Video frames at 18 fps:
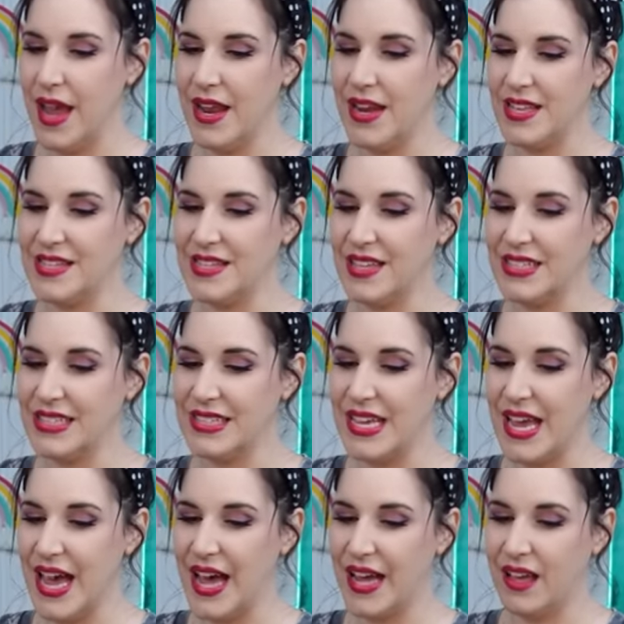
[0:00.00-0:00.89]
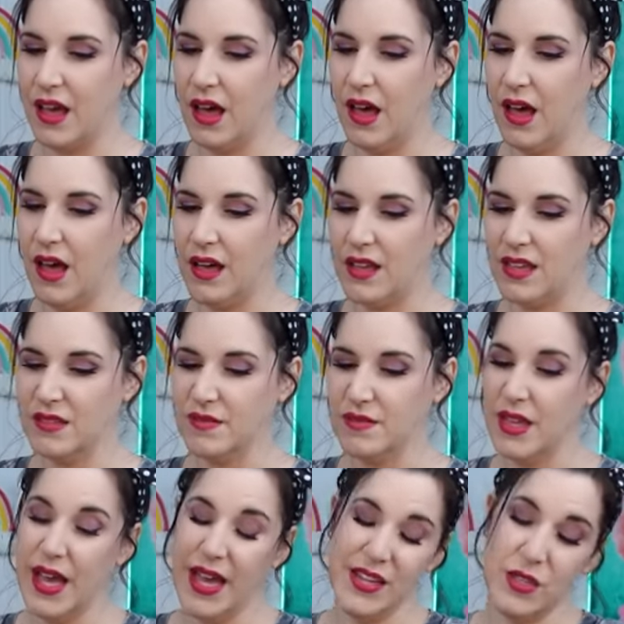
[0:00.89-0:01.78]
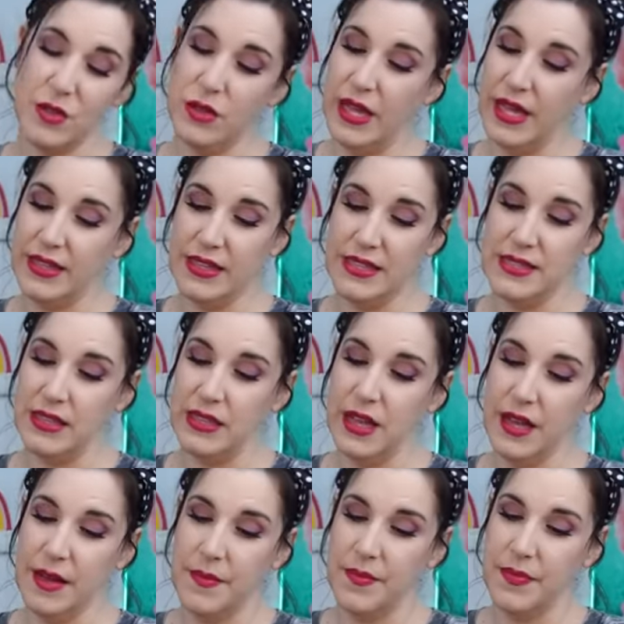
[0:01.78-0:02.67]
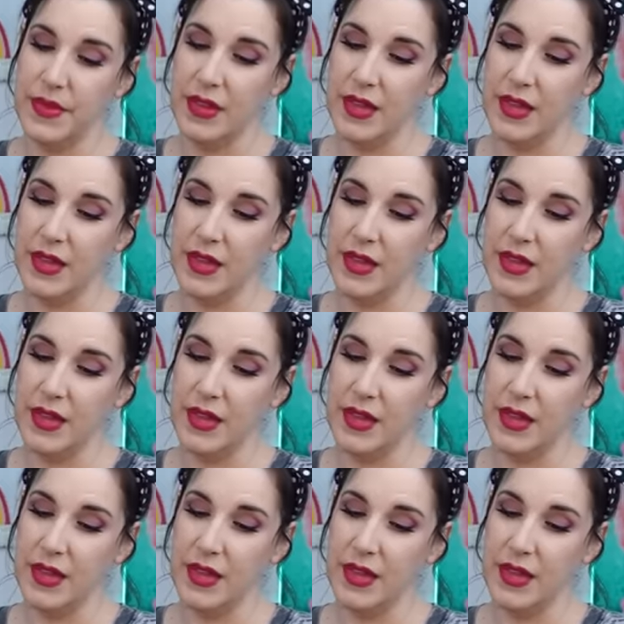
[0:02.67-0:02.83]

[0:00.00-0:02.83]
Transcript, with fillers: And it's a stack. Ugh, I do like these a lot.